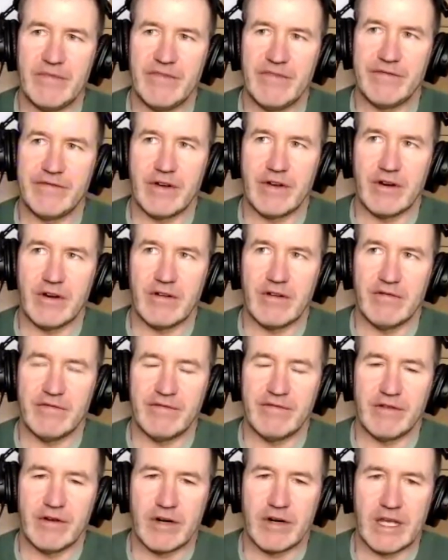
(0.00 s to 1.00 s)
for
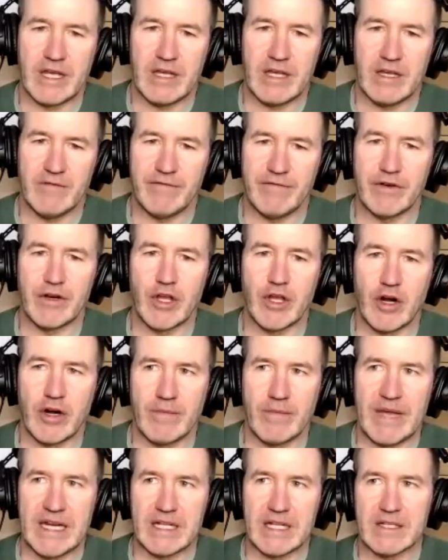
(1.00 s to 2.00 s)
the
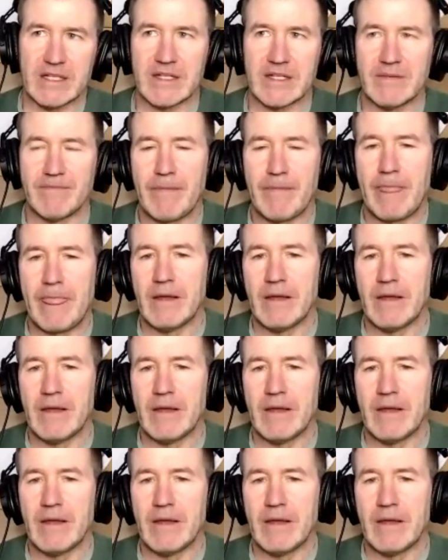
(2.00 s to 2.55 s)
ornamentals.